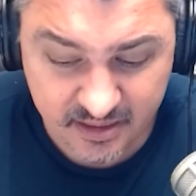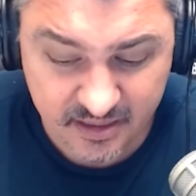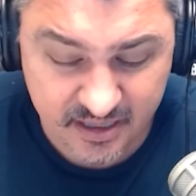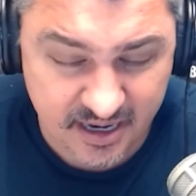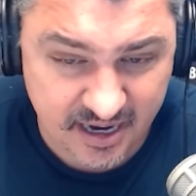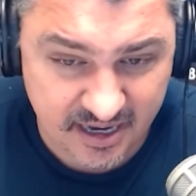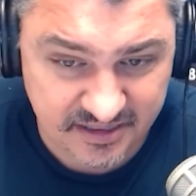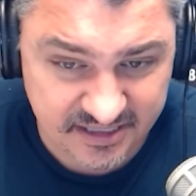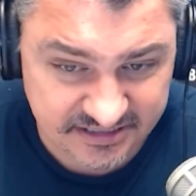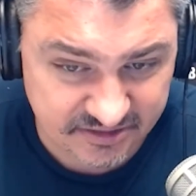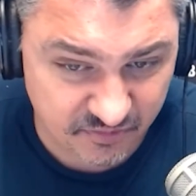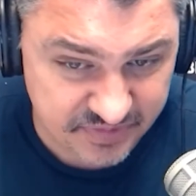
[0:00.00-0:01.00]

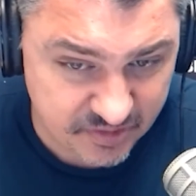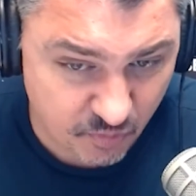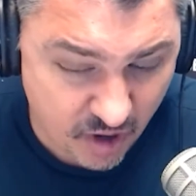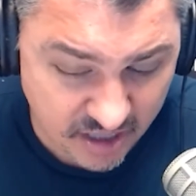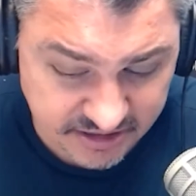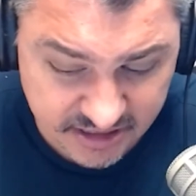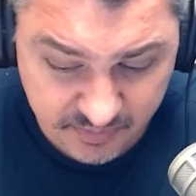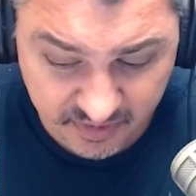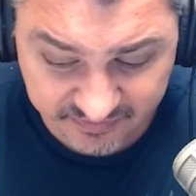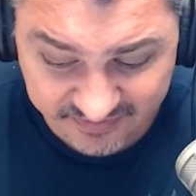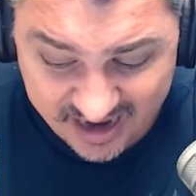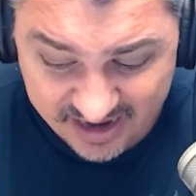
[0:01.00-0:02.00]
This will be watch
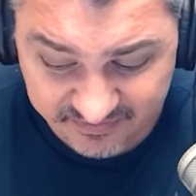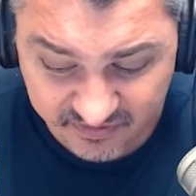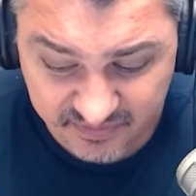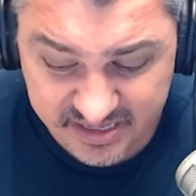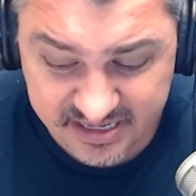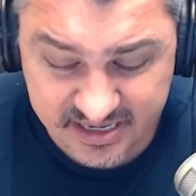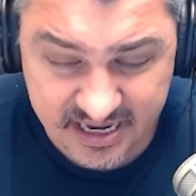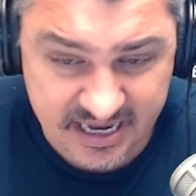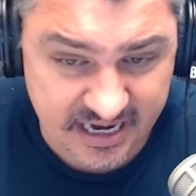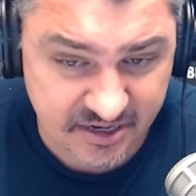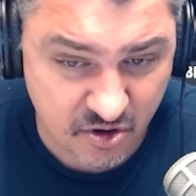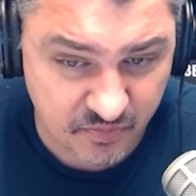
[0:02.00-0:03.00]
number 5 for me.
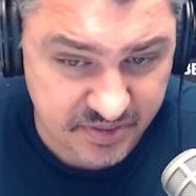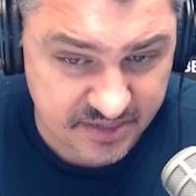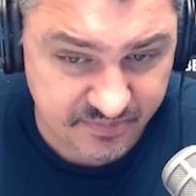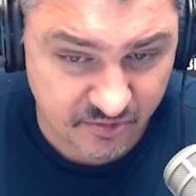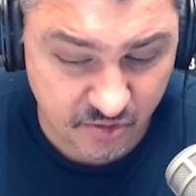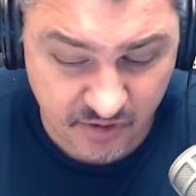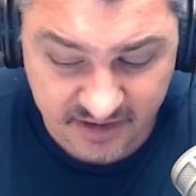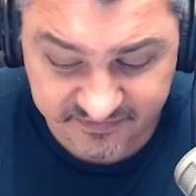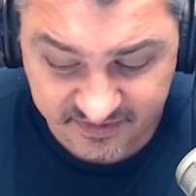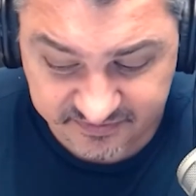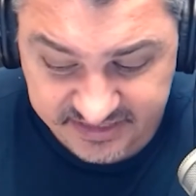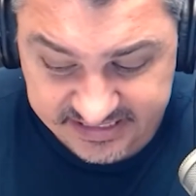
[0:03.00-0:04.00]
And I know people who have
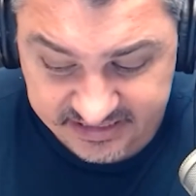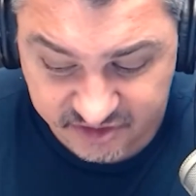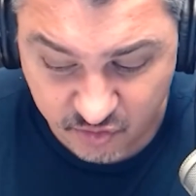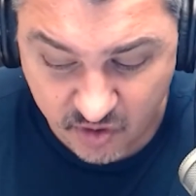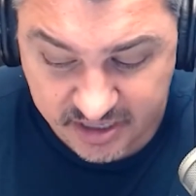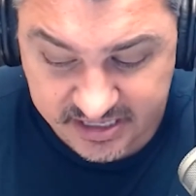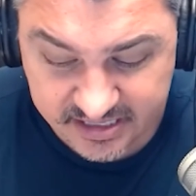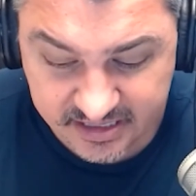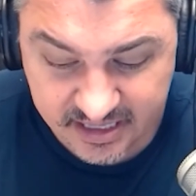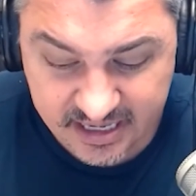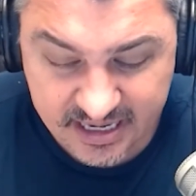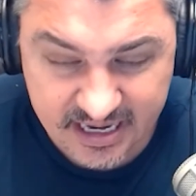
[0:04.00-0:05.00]
15 to
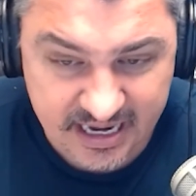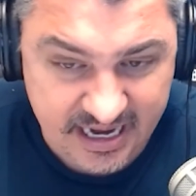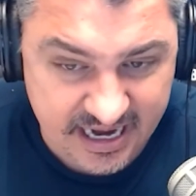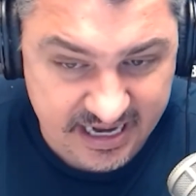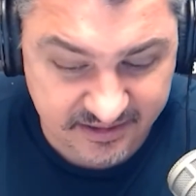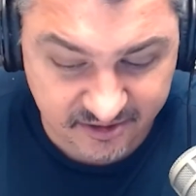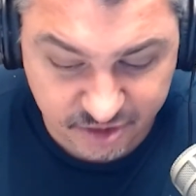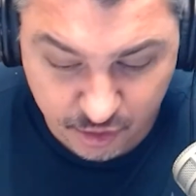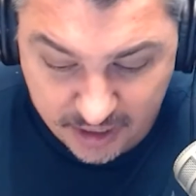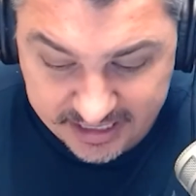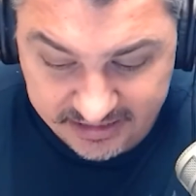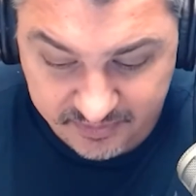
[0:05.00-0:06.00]
20 and they're
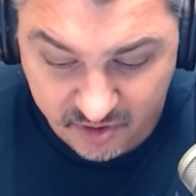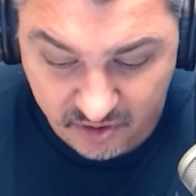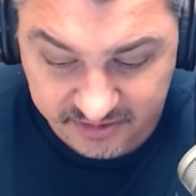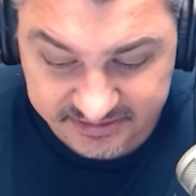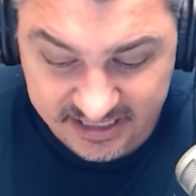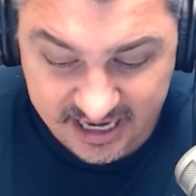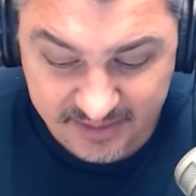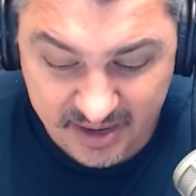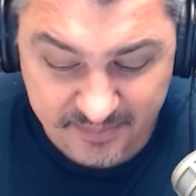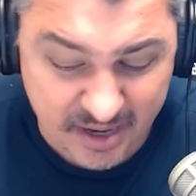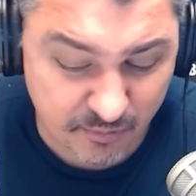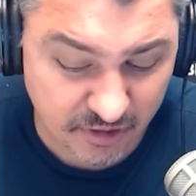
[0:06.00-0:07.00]
trading them all the time.
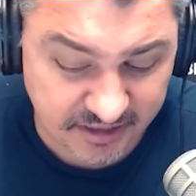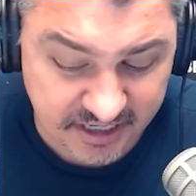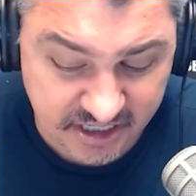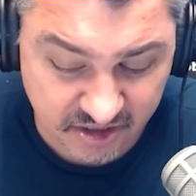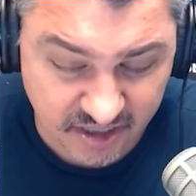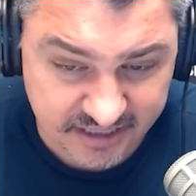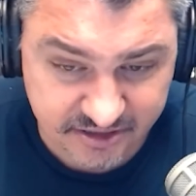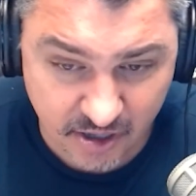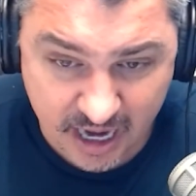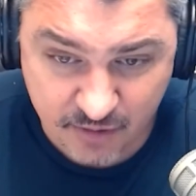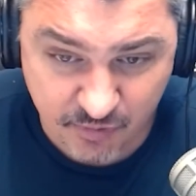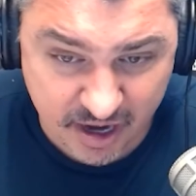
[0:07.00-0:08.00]
I'm not really a
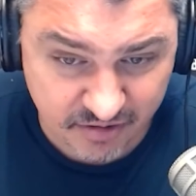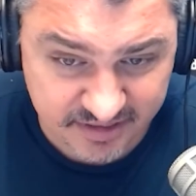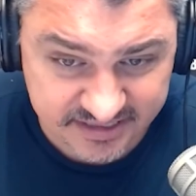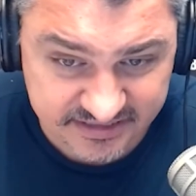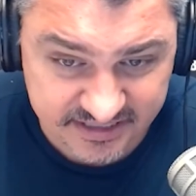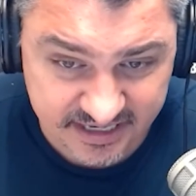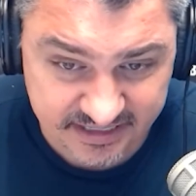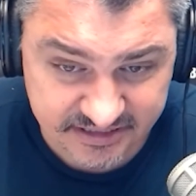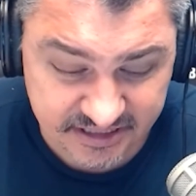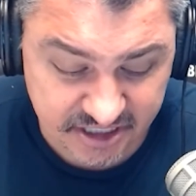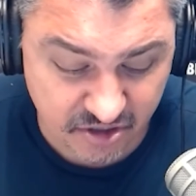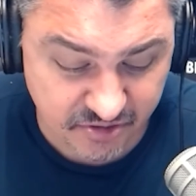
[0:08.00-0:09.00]
collector. I wear these
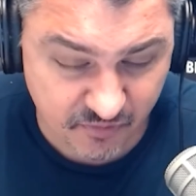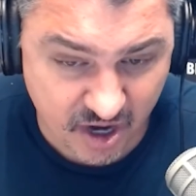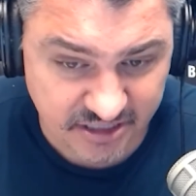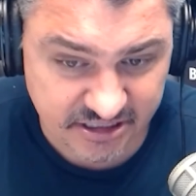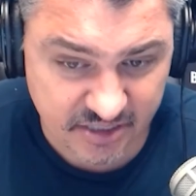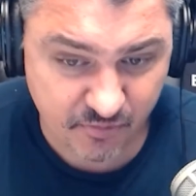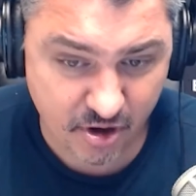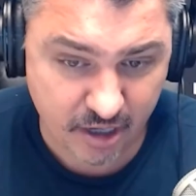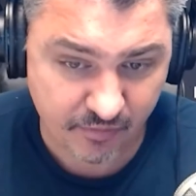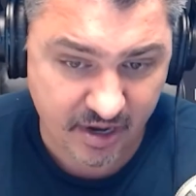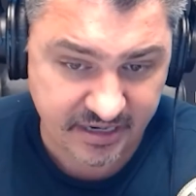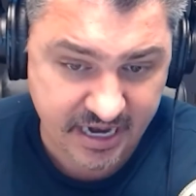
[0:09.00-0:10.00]
things. You know, the watch I'm
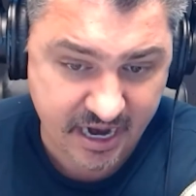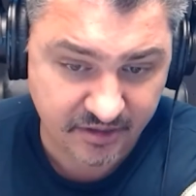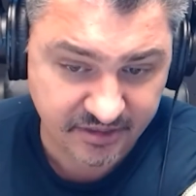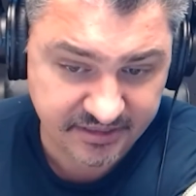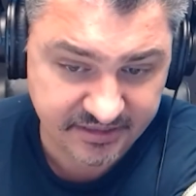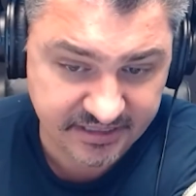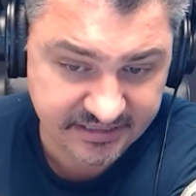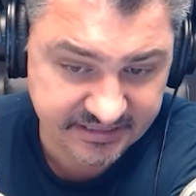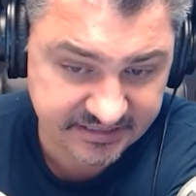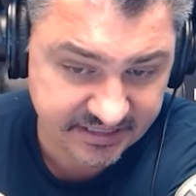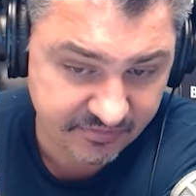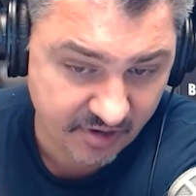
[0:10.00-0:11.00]
wearing right now, this
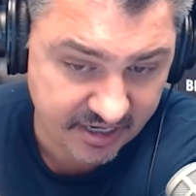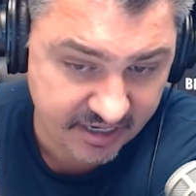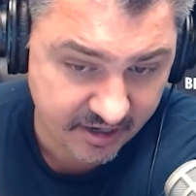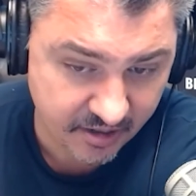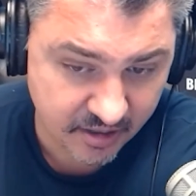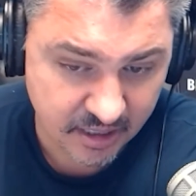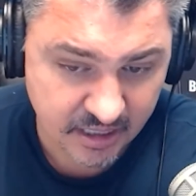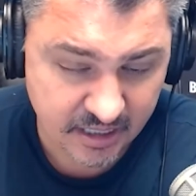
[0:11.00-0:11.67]
is it right here.